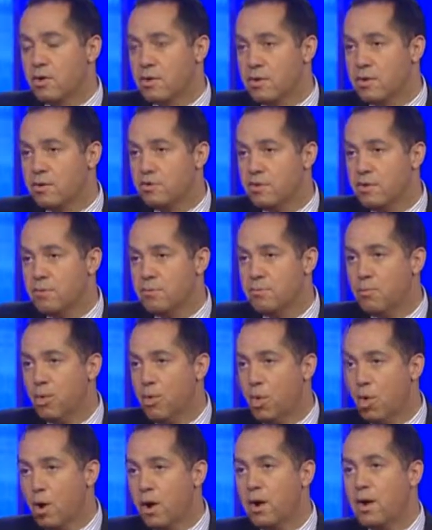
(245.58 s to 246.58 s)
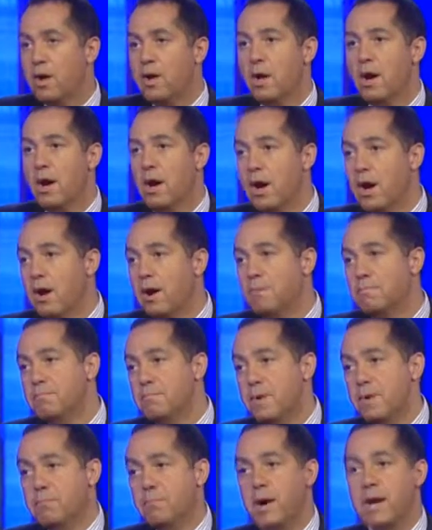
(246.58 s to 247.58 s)
going to see more
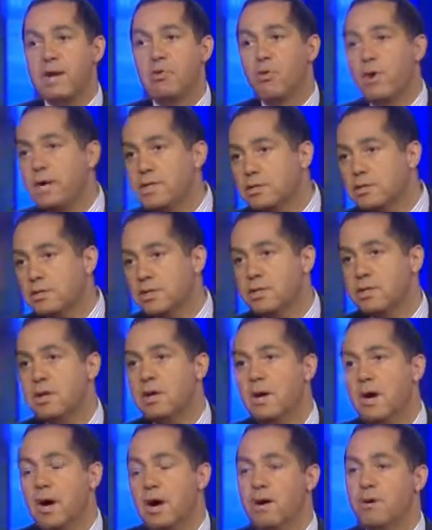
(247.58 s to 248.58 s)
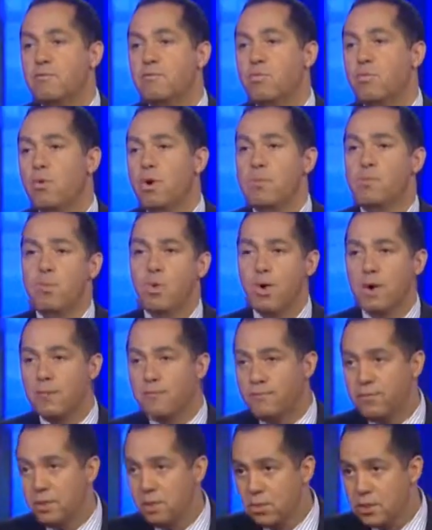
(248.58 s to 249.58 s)
migration of more
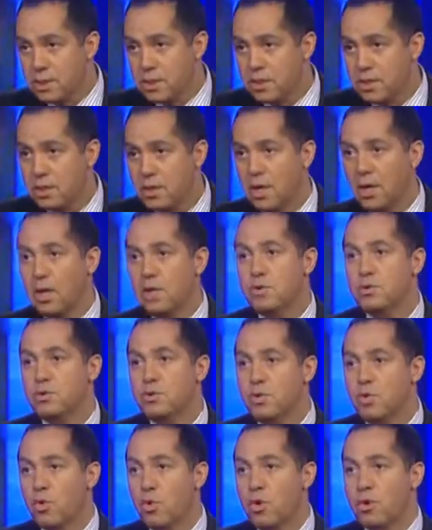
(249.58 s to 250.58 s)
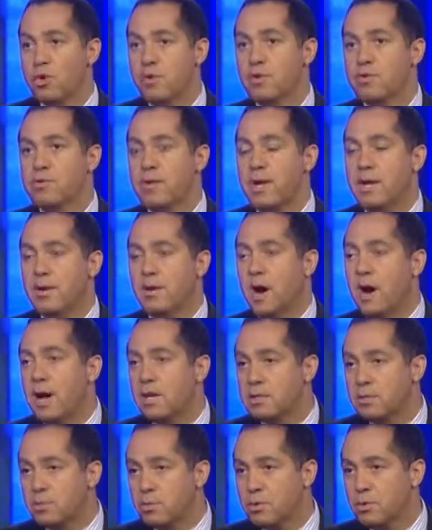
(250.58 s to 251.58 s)
affluent New Yorkers and
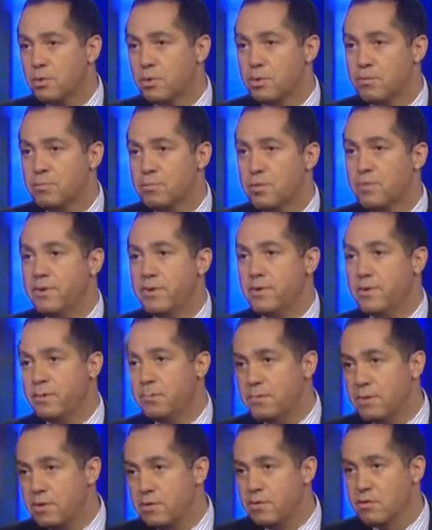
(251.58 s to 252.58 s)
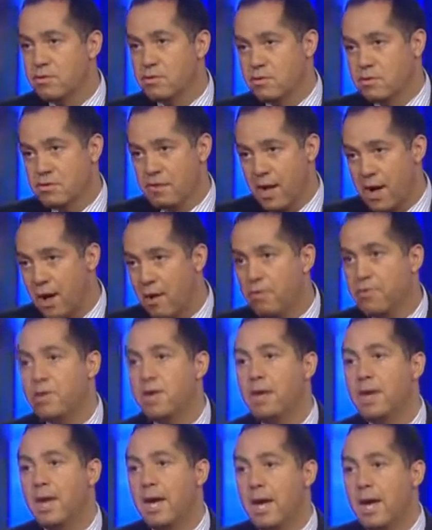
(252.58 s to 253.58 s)
entrepreneurs moving their businesses south,
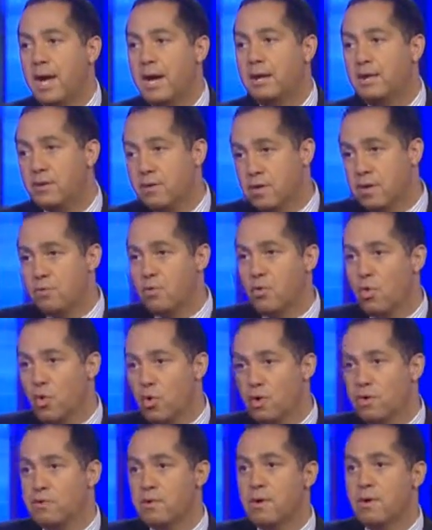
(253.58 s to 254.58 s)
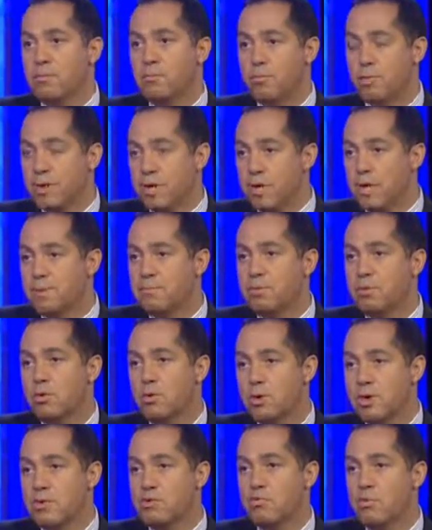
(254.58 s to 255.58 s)
and then, of course, bringing
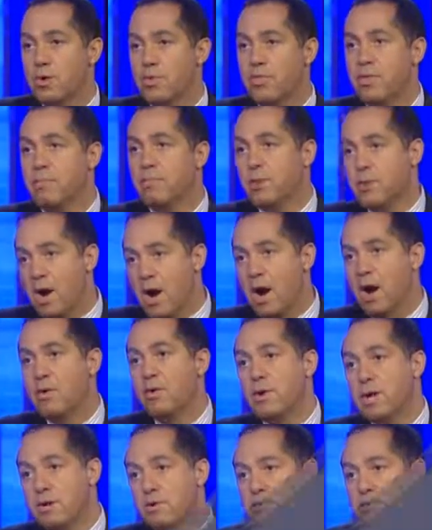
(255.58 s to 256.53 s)
employees with them when hiring.